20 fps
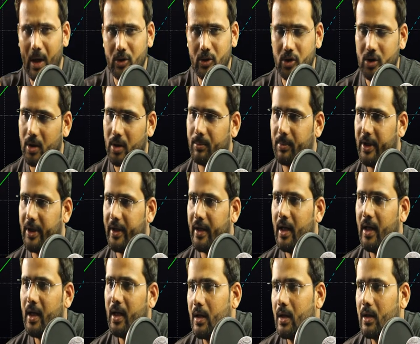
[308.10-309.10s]
about to
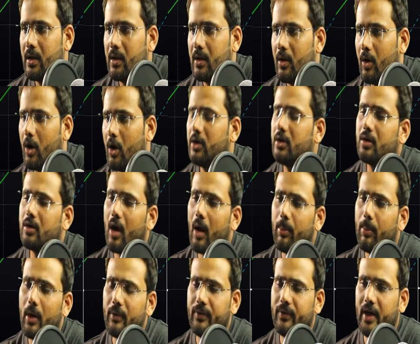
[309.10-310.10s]
complete. On
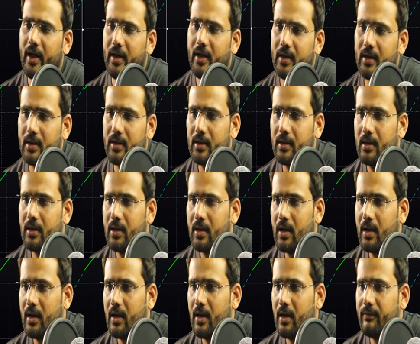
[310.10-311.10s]
top of it,
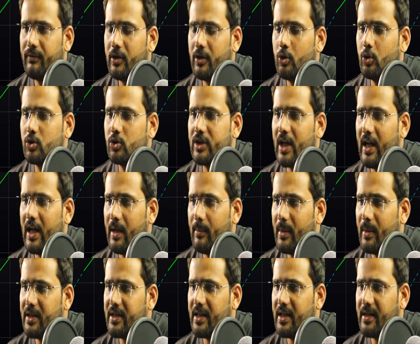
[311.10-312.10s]
if we use
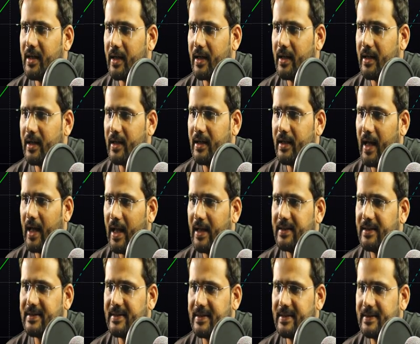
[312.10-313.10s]
elementary technical
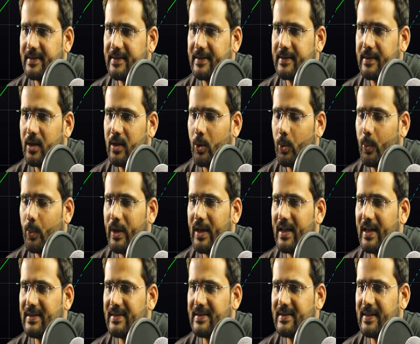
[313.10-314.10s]
analysis, we
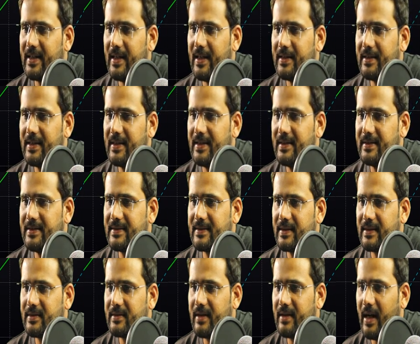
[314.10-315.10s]
can see
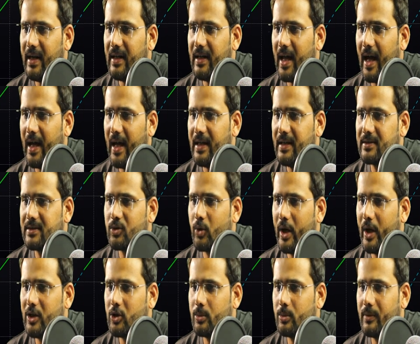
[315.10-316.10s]
this trend line is
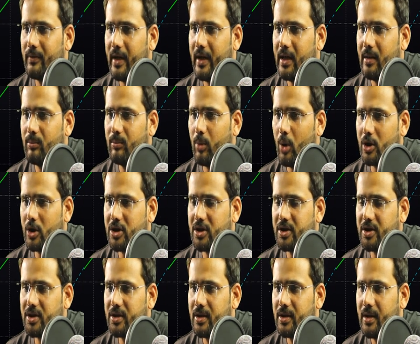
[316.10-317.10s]
going to be very
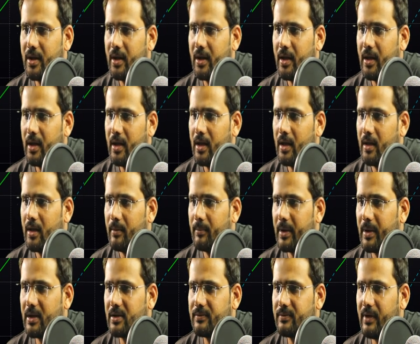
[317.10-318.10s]
important,
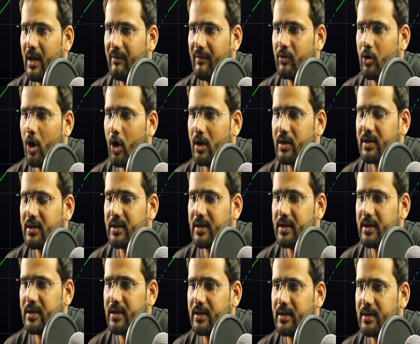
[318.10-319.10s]
because we have got